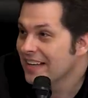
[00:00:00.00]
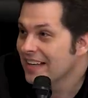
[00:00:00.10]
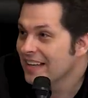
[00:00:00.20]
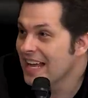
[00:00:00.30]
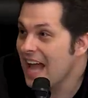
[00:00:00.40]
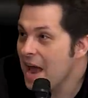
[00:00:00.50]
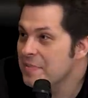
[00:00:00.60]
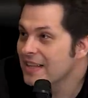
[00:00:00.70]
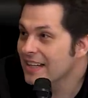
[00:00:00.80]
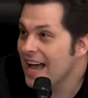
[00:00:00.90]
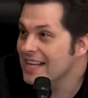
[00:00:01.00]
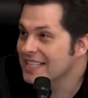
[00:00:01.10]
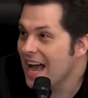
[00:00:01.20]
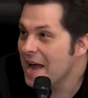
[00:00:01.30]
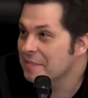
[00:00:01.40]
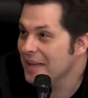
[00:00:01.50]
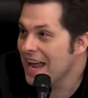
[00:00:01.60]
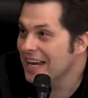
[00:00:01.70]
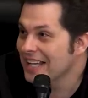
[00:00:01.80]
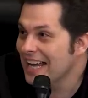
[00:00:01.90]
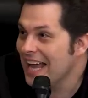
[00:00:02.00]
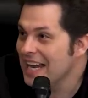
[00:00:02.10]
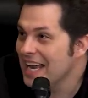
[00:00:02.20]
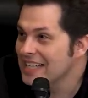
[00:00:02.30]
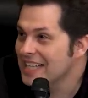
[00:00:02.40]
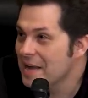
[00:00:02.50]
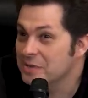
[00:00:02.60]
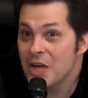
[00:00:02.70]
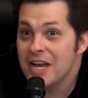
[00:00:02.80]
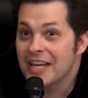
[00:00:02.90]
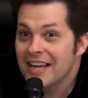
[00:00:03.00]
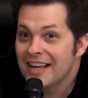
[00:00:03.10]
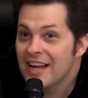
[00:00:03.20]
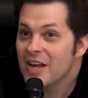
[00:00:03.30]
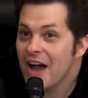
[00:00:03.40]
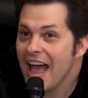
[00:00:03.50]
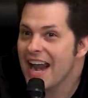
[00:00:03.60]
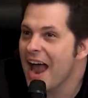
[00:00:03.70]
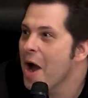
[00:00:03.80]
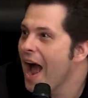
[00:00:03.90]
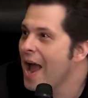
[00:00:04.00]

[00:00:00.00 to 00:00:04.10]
Right. Like I'd be the last guy playing like NES games. Good. Yeah. Go ahead. I,